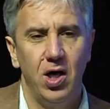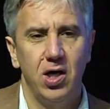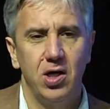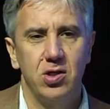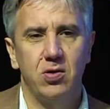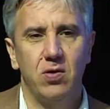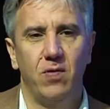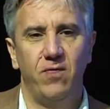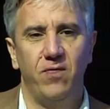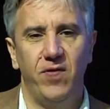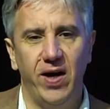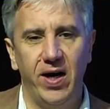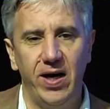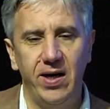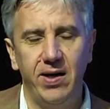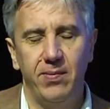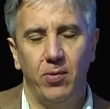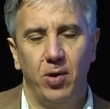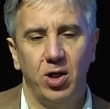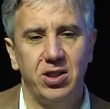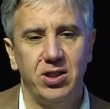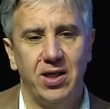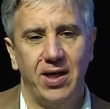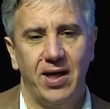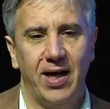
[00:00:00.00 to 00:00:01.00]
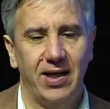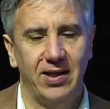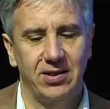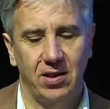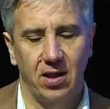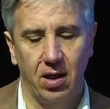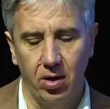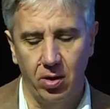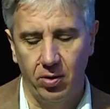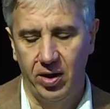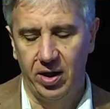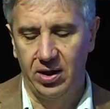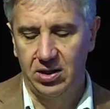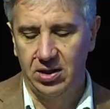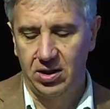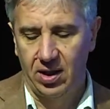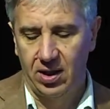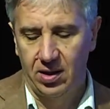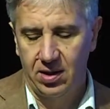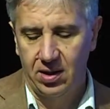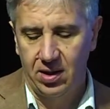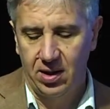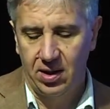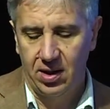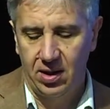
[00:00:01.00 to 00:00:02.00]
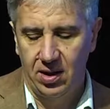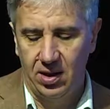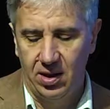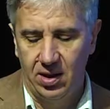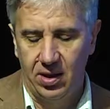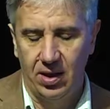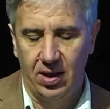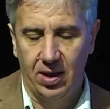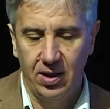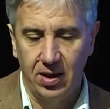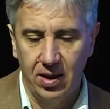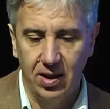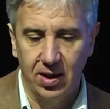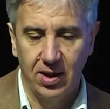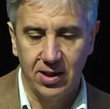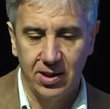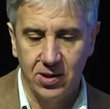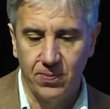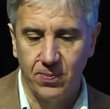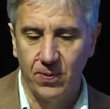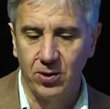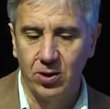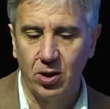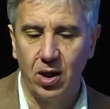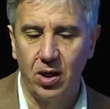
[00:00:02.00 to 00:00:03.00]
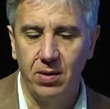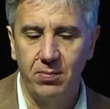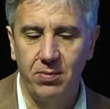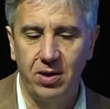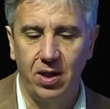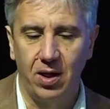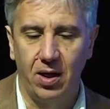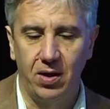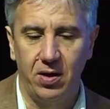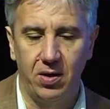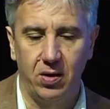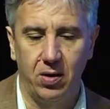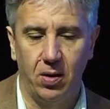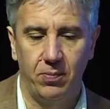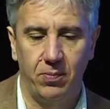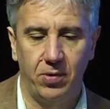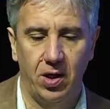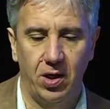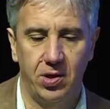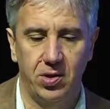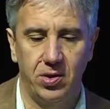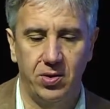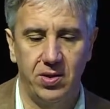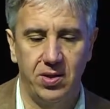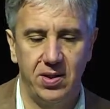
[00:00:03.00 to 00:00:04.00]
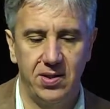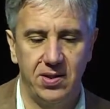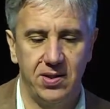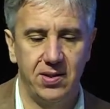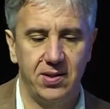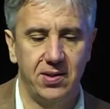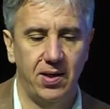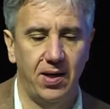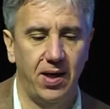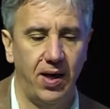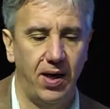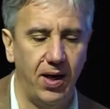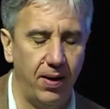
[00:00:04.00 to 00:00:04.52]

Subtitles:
So very much an acceleration in especially middle-income countries.